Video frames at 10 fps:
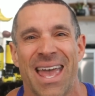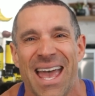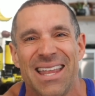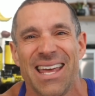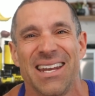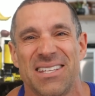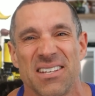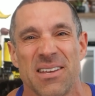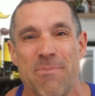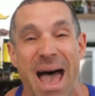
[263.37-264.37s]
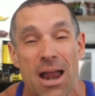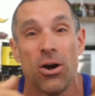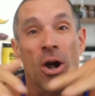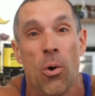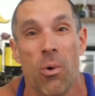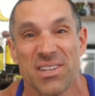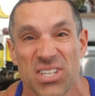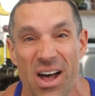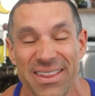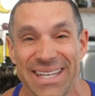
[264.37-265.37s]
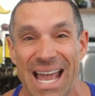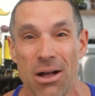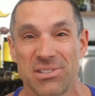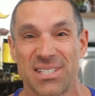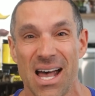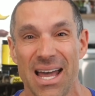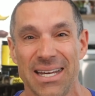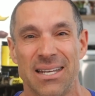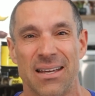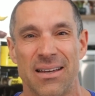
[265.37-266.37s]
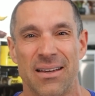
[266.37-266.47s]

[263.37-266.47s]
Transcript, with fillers: and that it doesn't matter what's on the outside?